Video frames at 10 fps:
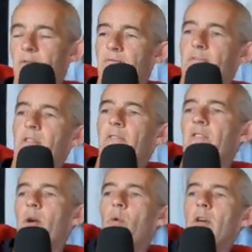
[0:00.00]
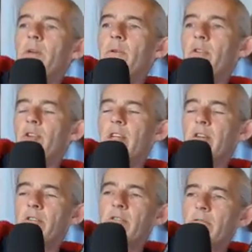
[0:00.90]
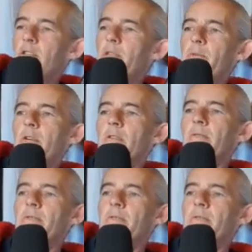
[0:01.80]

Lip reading: you're not worrying about your gear, you should be good